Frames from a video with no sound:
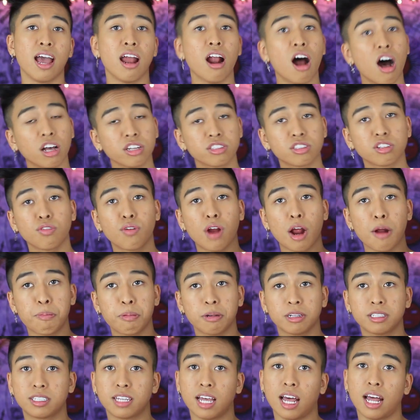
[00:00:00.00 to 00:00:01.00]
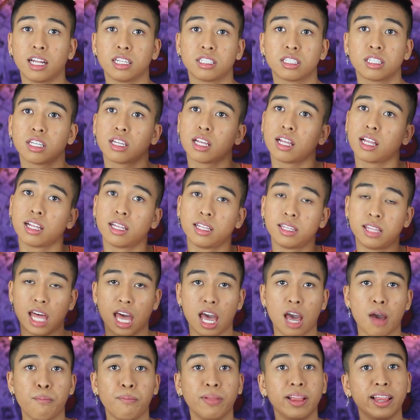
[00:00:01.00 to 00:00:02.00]
It also represents
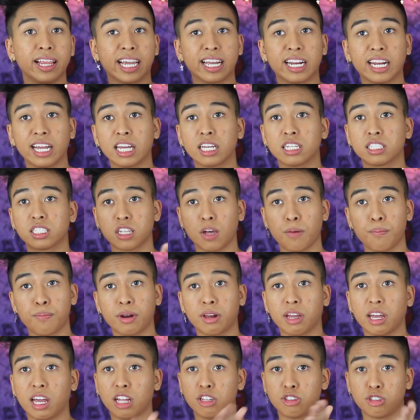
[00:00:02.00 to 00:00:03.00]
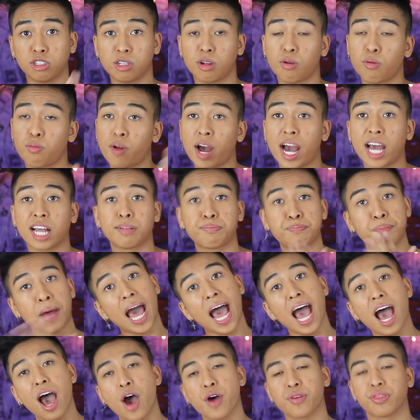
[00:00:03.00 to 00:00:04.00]
them leading somebody into the right
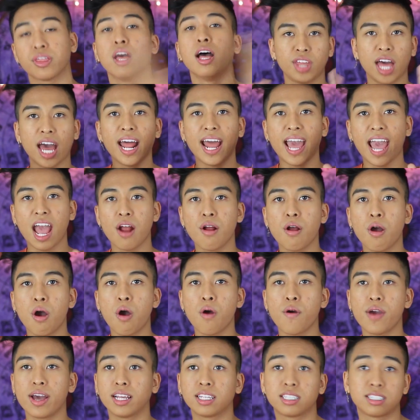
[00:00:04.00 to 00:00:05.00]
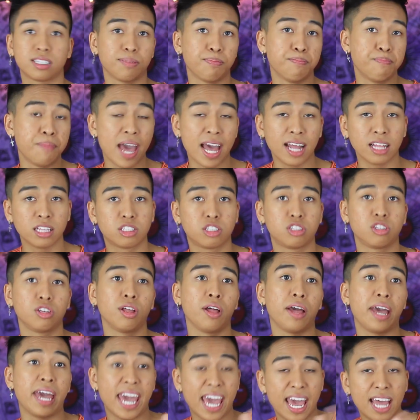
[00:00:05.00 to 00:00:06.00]
path. That arrow is meant to
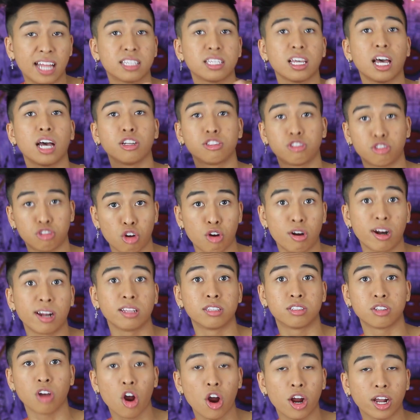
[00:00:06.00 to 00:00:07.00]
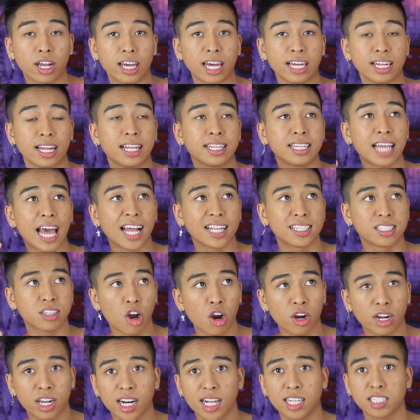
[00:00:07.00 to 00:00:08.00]
hit a certain target, and that
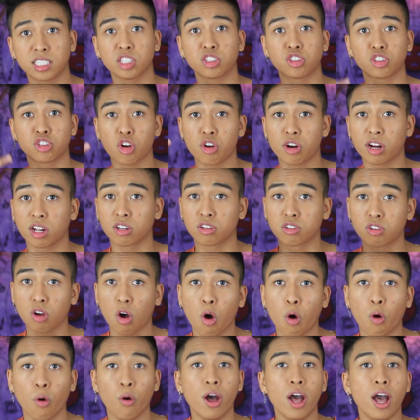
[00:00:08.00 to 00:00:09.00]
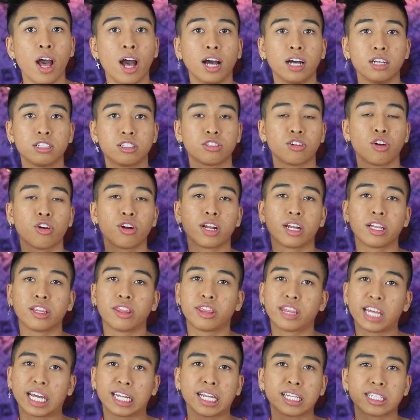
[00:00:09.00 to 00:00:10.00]
target is a certain goal, a certain
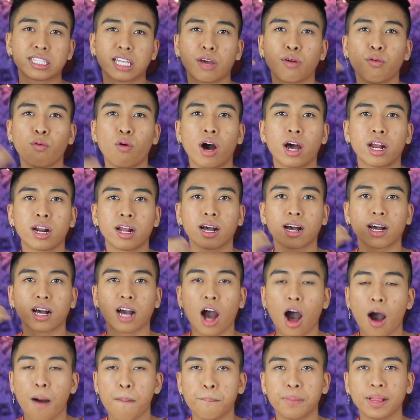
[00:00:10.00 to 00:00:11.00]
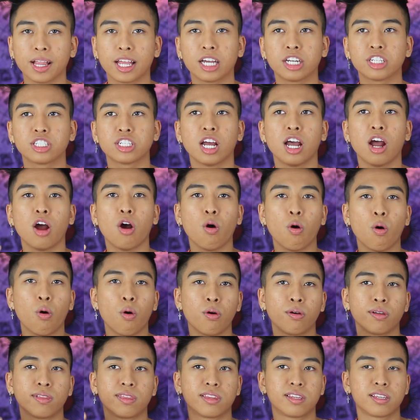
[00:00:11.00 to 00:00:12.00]
thing that they want to accomplish,
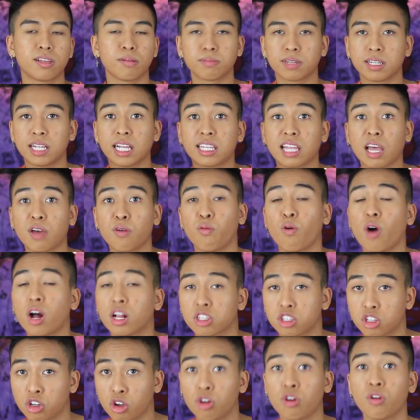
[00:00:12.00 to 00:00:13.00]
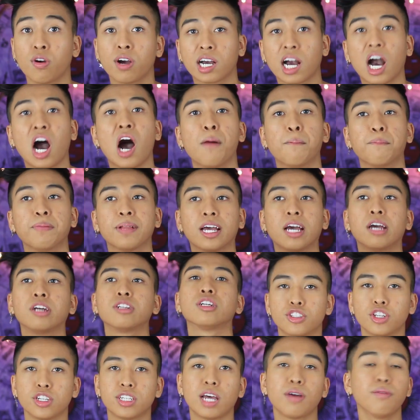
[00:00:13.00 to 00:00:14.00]
or something that they want you to
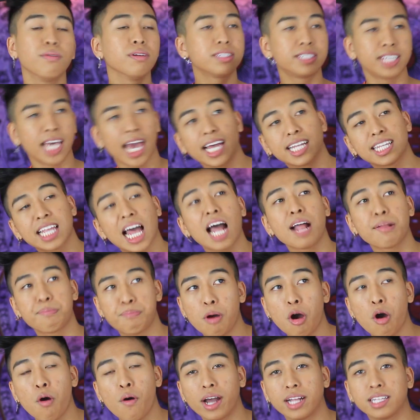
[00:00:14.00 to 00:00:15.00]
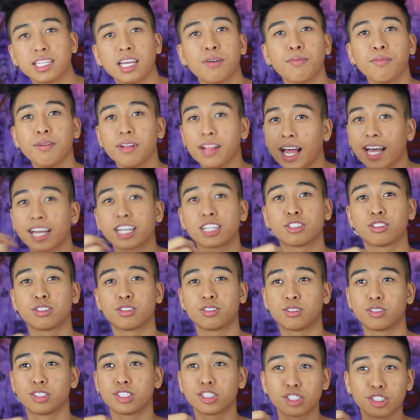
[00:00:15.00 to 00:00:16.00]
accomplish. So they will take that bow and they will like
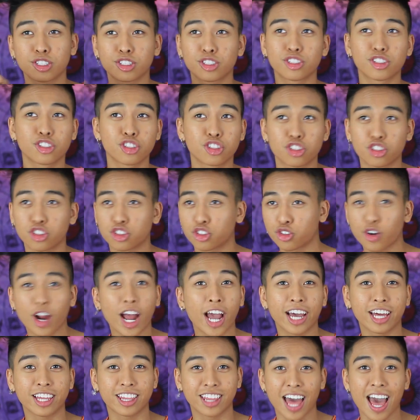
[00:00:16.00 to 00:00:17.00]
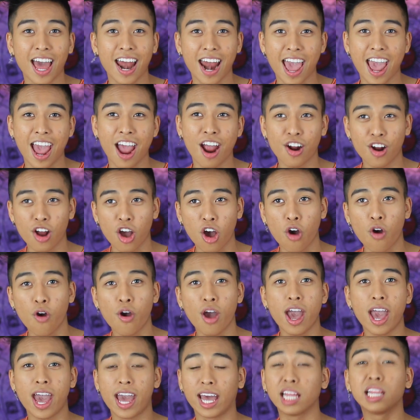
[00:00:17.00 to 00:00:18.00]
strike that arrow
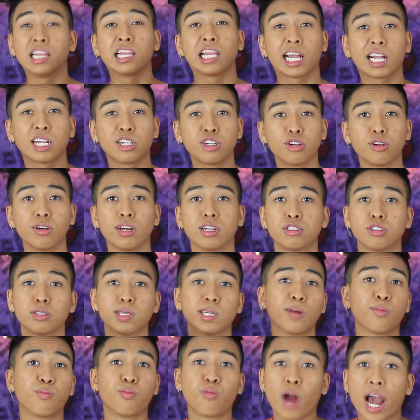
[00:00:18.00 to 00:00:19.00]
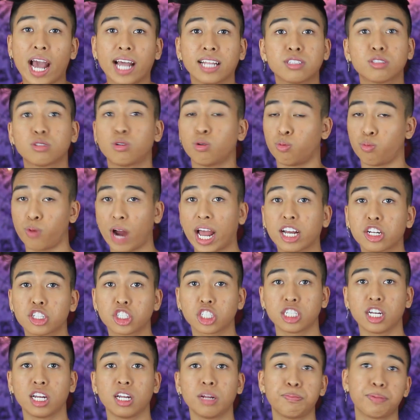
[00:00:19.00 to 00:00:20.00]
and lead you into the right
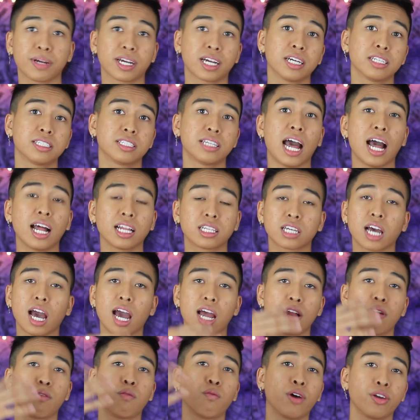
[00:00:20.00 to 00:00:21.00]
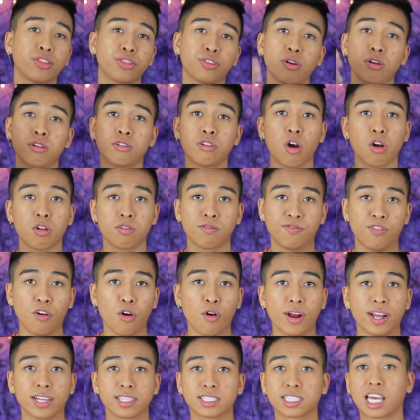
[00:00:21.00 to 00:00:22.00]
direction, because that's kind of what they're known
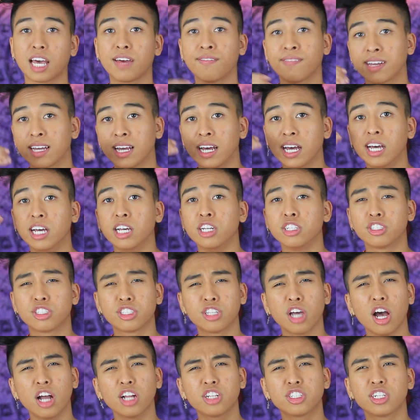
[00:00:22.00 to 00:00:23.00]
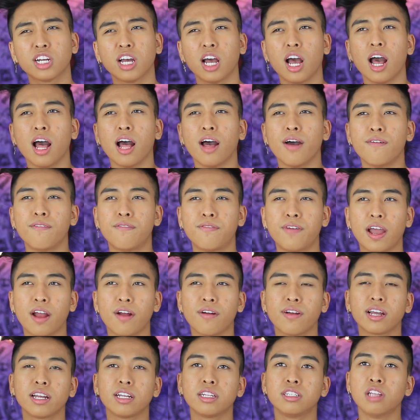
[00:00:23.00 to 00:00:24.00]
for, is giving such
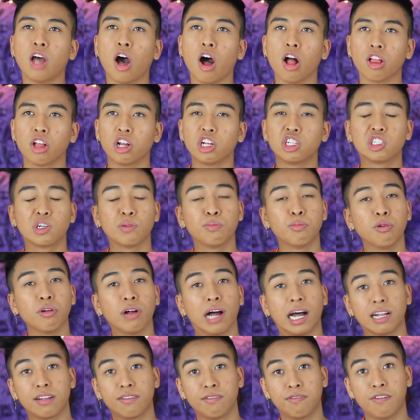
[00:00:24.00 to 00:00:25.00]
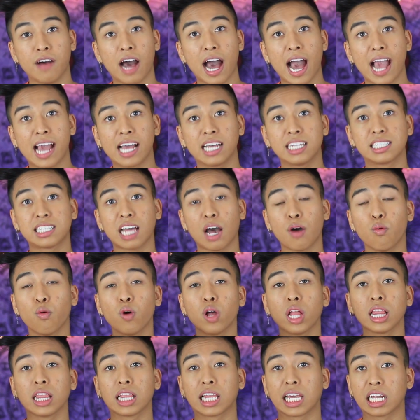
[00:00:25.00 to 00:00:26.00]
very knowledgeable advice that
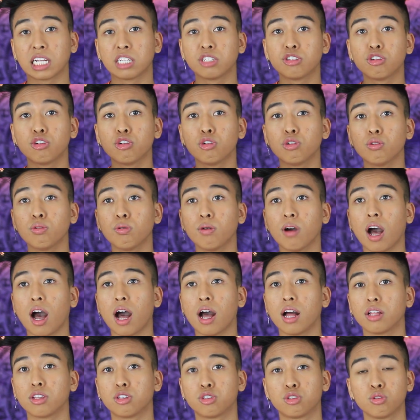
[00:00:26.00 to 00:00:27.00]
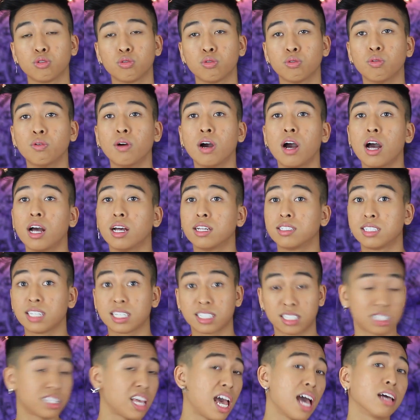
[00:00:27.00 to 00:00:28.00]
will lead you to
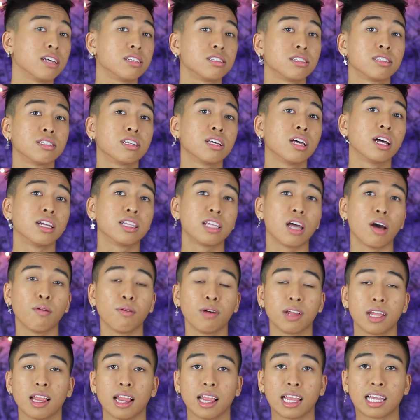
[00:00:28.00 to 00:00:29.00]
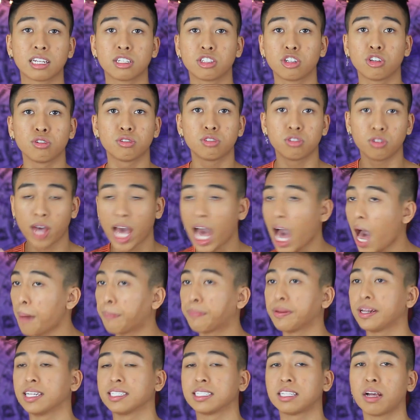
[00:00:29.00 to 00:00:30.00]
success, that will lead you to
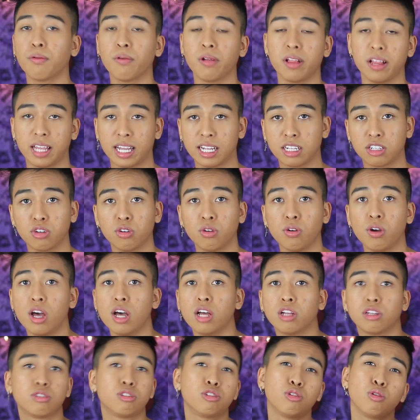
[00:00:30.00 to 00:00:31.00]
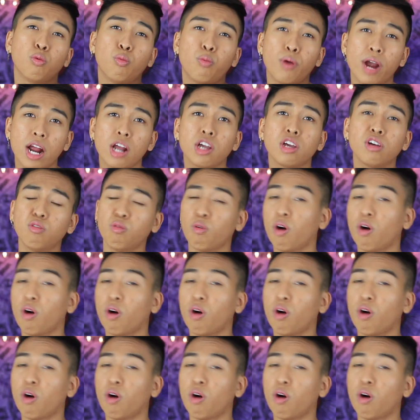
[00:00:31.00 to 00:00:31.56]
happiness, that will lead you to where you